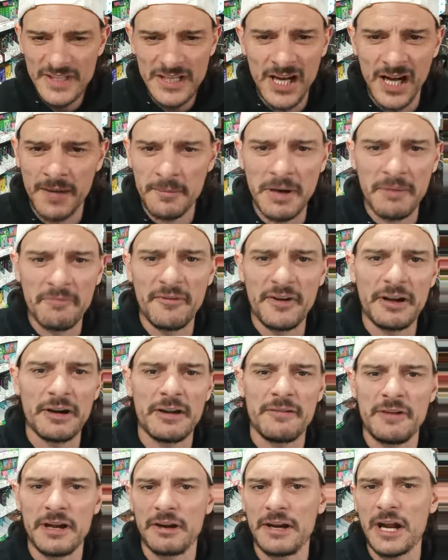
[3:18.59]
I'm
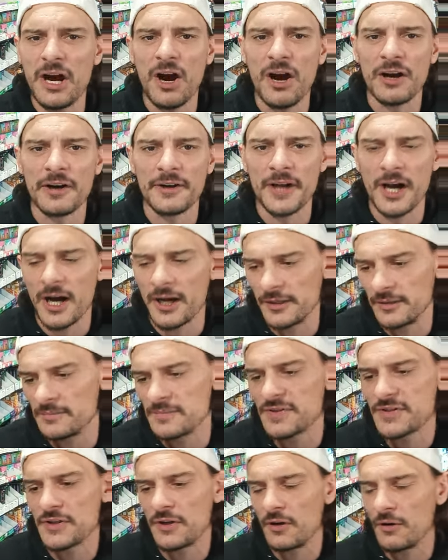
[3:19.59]
very, very hard on
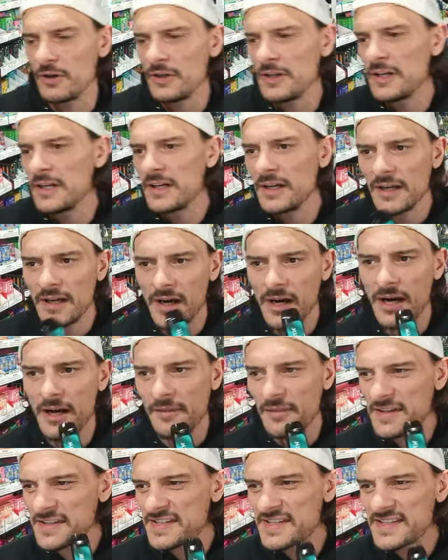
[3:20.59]
them. So
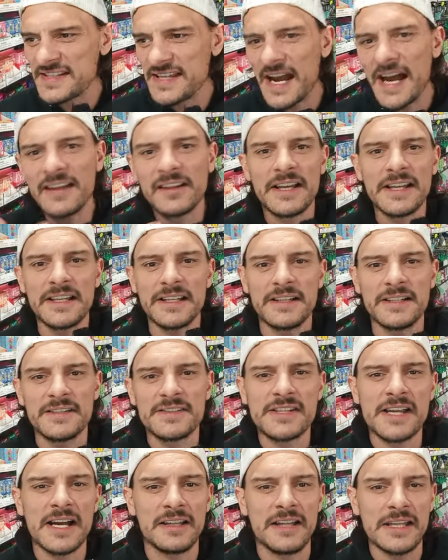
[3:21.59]
this has got like
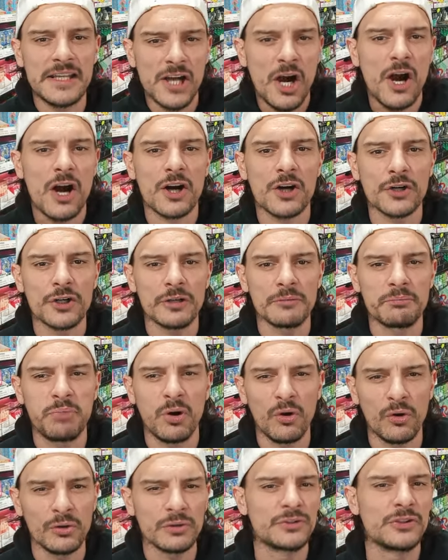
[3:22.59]
a harder
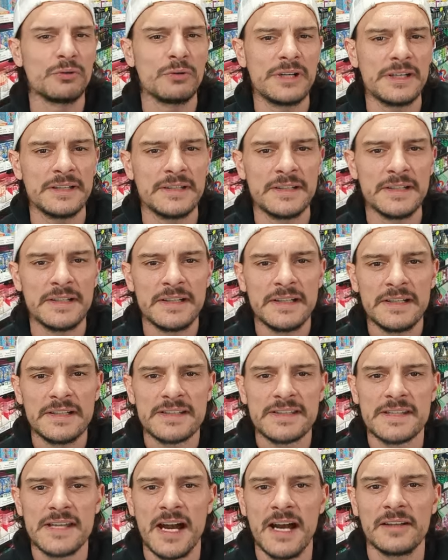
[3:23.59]
pull to it.
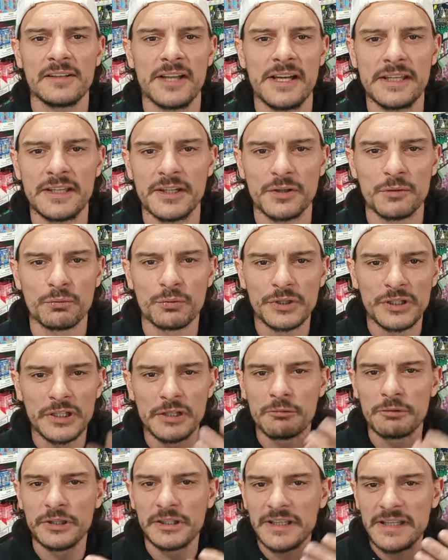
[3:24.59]
It's not like a
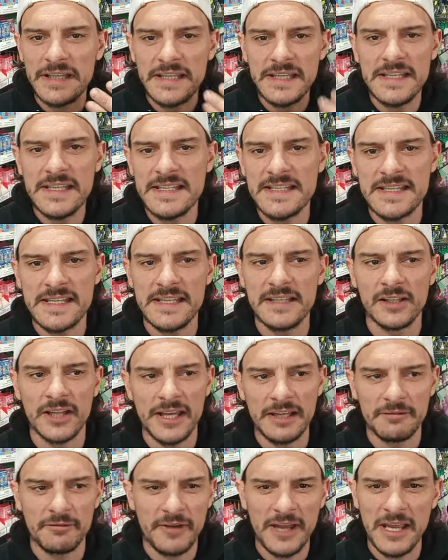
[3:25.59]
really, really easy
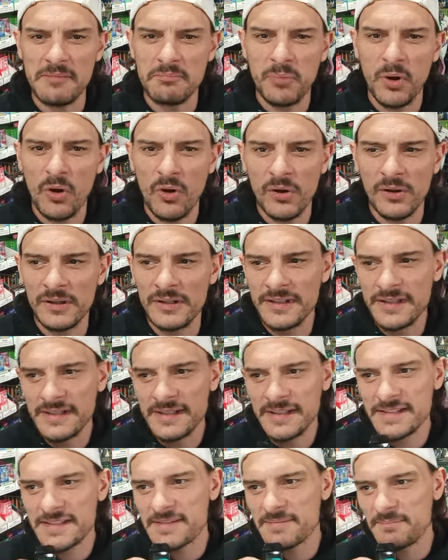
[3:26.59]
like vape pull.
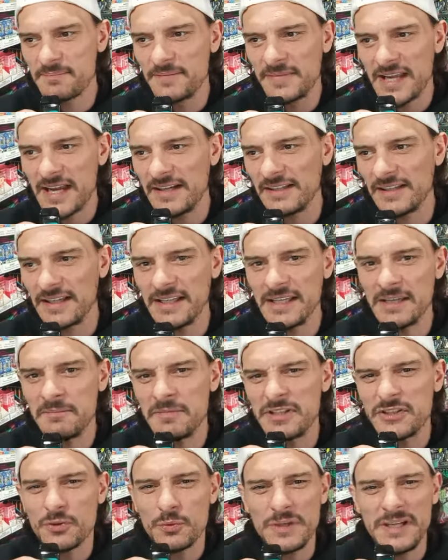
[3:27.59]
It's kind of like in
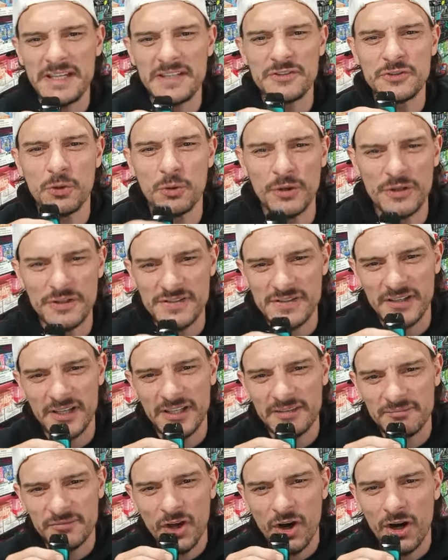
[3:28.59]
between towards
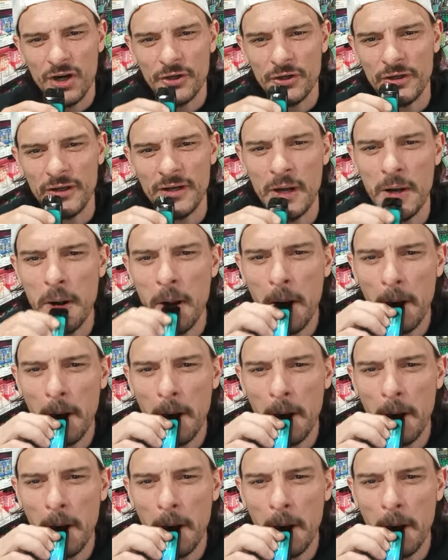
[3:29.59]
like harder.